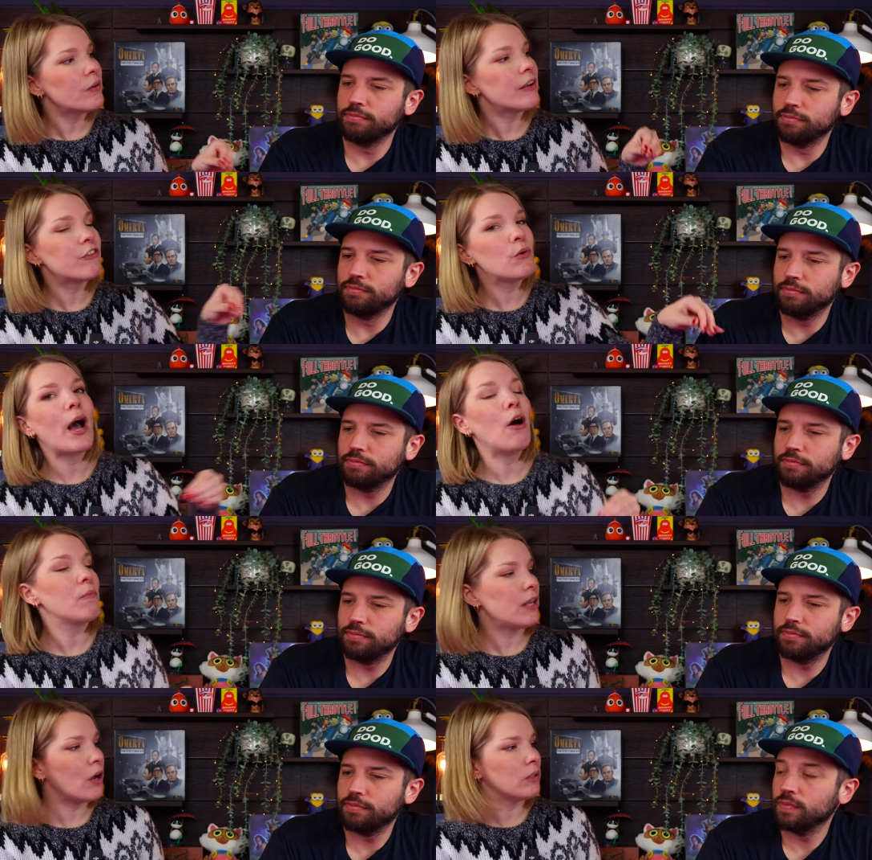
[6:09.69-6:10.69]
Speaker 1: Mm-hmm. If you help
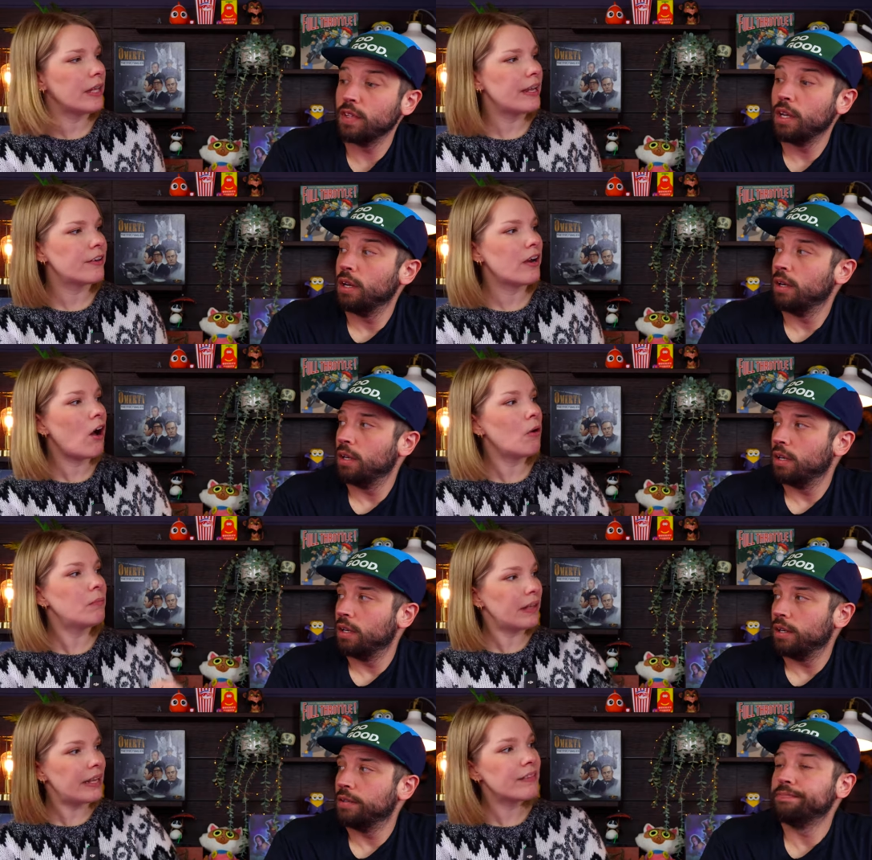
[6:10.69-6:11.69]
me out later, I'll
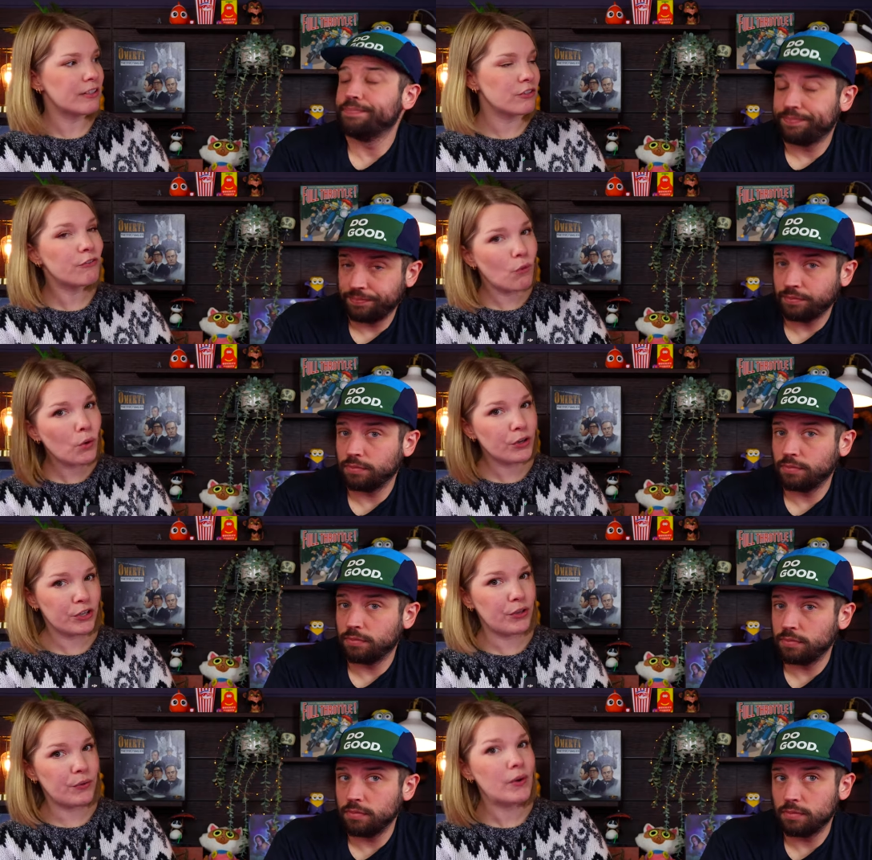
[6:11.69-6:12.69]
play this for
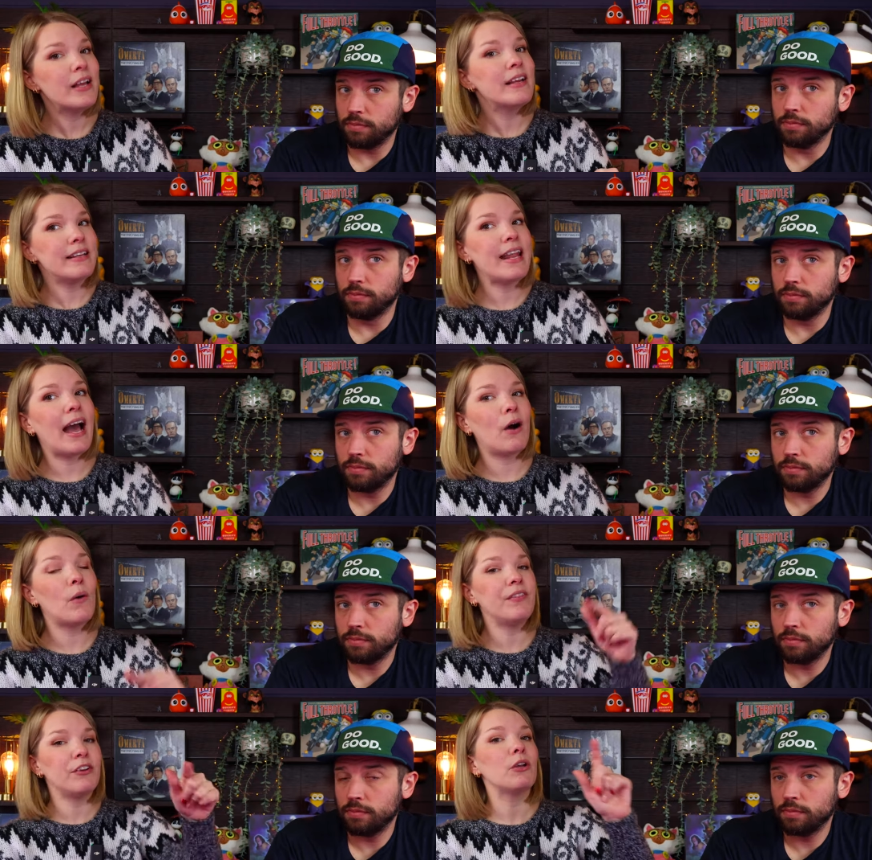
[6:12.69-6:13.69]
you mm-hmm. now.
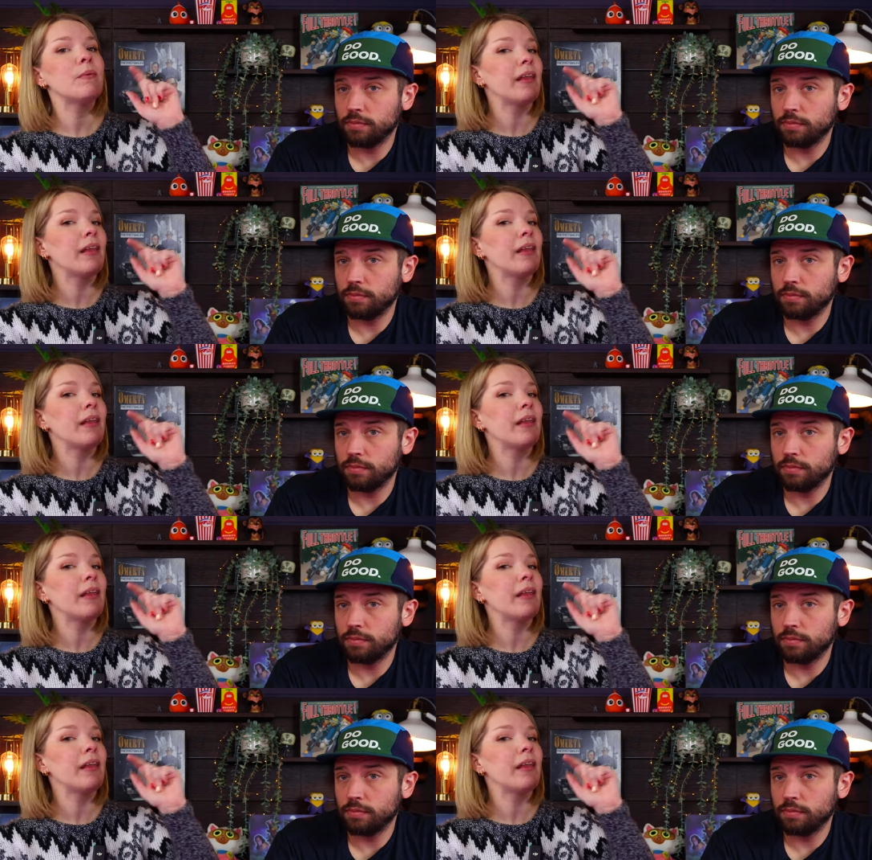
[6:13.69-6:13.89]
And then you could